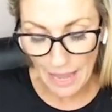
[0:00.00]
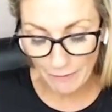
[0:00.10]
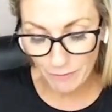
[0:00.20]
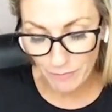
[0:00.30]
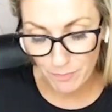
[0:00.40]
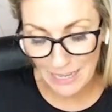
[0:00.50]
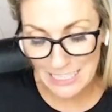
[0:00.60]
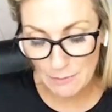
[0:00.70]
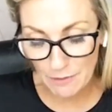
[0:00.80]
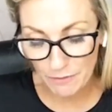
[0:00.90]
It
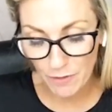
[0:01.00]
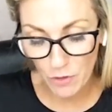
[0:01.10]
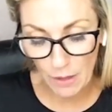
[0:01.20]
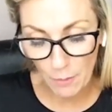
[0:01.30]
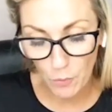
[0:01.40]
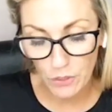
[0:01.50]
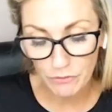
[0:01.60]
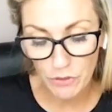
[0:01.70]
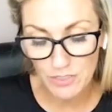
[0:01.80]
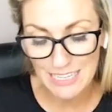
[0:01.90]
makes me feel that my morning
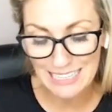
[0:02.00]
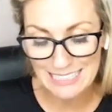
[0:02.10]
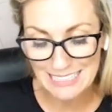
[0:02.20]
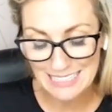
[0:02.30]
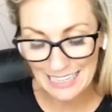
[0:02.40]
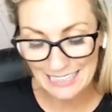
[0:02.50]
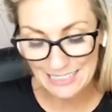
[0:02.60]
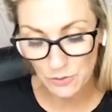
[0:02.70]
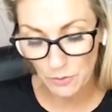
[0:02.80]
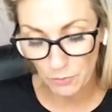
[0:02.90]
routine is
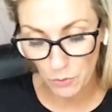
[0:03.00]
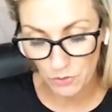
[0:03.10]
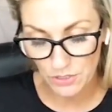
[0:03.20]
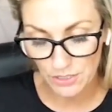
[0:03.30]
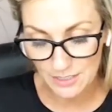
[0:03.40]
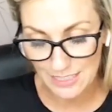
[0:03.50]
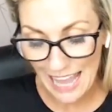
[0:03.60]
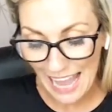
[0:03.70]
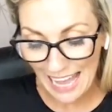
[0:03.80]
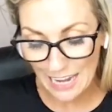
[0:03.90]
second to importance
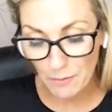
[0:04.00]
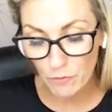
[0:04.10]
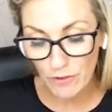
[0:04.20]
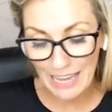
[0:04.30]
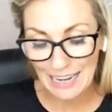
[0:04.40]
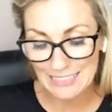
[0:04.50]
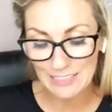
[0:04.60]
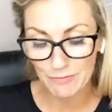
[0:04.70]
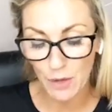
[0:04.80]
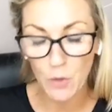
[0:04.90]
and I'm in
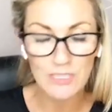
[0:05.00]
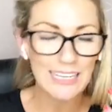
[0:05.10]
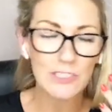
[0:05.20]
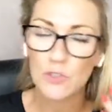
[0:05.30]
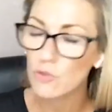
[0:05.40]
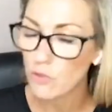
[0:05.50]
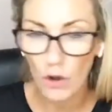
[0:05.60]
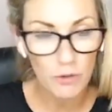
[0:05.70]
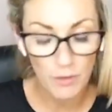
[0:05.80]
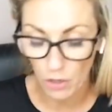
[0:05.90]
reactive mode and it's
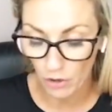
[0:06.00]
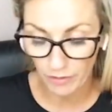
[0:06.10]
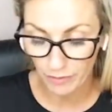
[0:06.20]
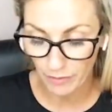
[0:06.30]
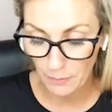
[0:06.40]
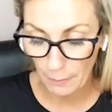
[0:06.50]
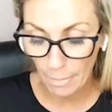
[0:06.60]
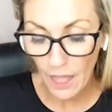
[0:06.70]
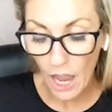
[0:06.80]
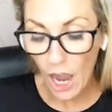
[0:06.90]
throwing me off.
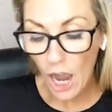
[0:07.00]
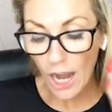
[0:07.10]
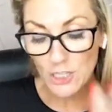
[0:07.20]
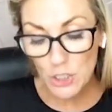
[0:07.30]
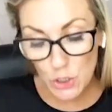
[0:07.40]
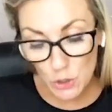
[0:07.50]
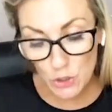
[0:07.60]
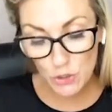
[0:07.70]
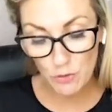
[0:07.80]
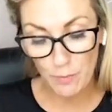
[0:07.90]
I
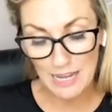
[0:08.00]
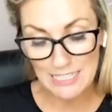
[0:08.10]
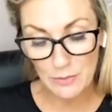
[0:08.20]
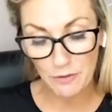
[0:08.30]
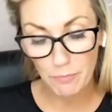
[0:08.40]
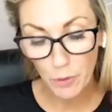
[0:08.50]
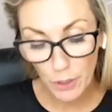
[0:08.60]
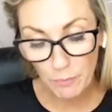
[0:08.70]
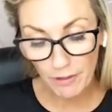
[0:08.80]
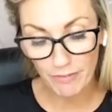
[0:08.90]
choose to replace it with
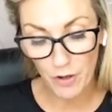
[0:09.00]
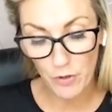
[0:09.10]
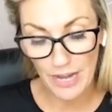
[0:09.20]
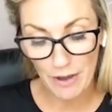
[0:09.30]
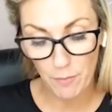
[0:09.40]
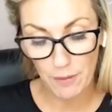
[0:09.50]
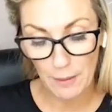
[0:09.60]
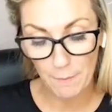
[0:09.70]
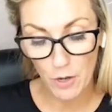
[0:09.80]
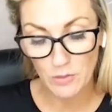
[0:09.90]
putting my phone on
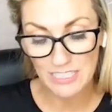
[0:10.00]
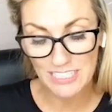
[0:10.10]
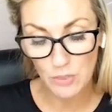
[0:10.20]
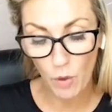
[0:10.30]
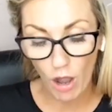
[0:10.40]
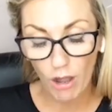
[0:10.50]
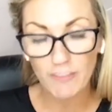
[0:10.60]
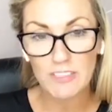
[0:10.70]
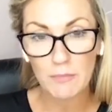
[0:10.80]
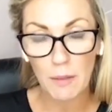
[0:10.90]
aeroplane mode until
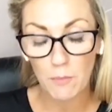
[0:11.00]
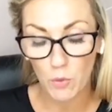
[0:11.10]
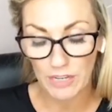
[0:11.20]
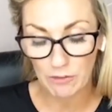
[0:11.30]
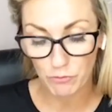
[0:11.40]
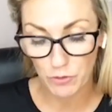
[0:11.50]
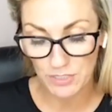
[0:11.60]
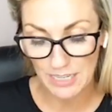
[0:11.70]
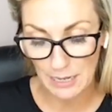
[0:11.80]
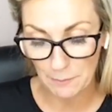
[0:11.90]
after my morning
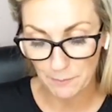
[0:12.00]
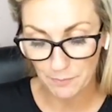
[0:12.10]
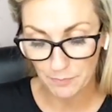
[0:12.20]
routine.